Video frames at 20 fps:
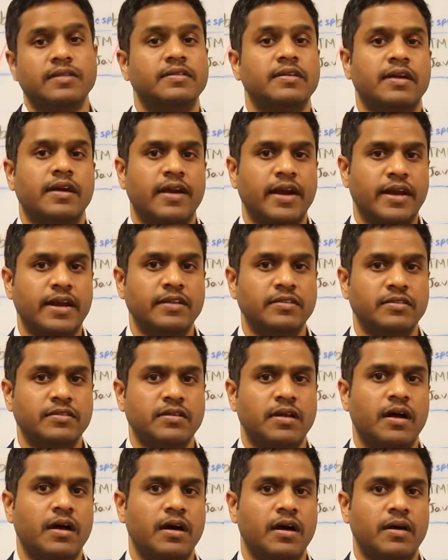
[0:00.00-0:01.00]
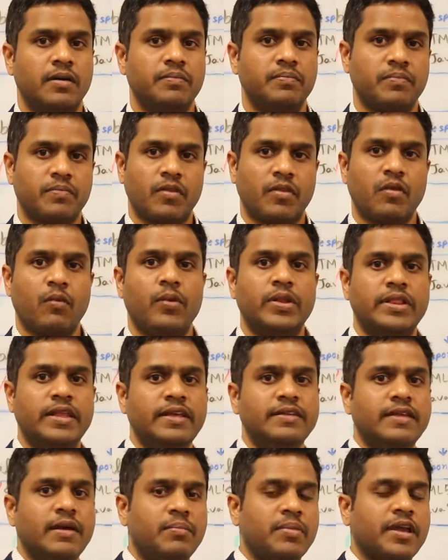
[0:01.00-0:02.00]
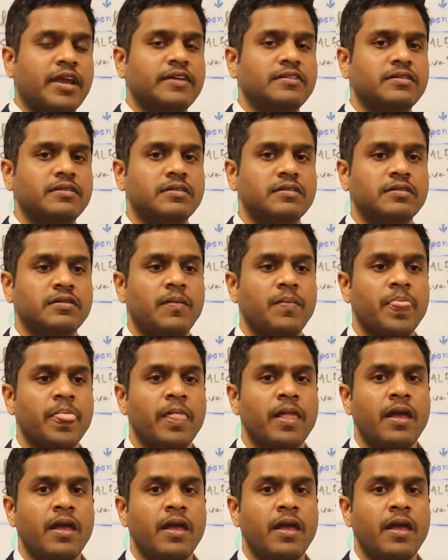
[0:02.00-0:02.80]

That's the greatness with these applications.